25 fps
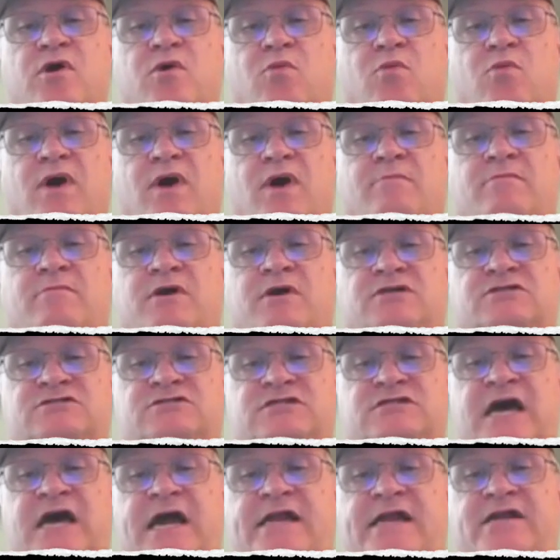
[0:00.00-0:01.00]

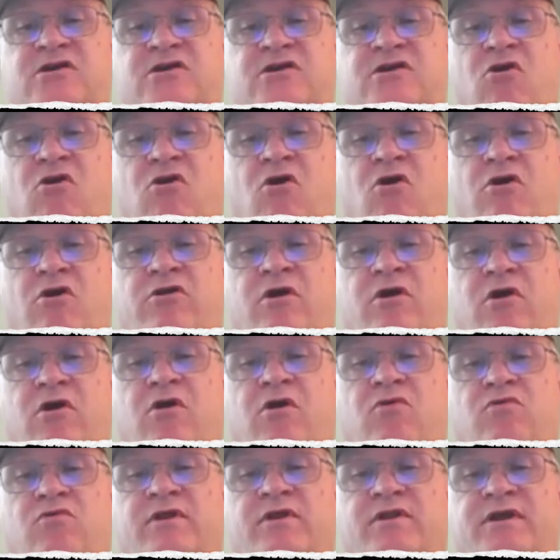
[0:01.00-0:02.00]
website card,
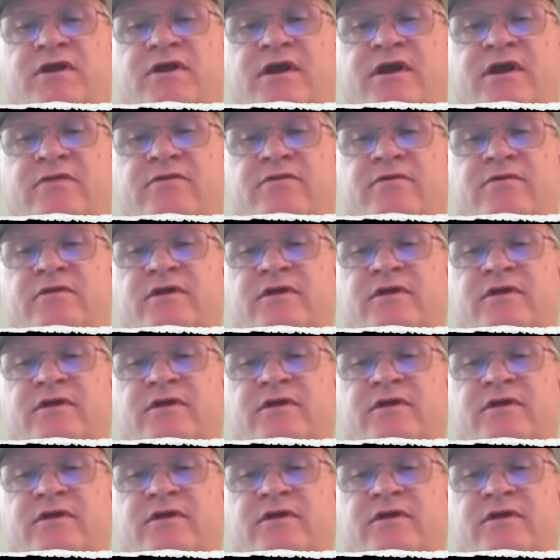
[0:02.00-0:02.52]
all run together.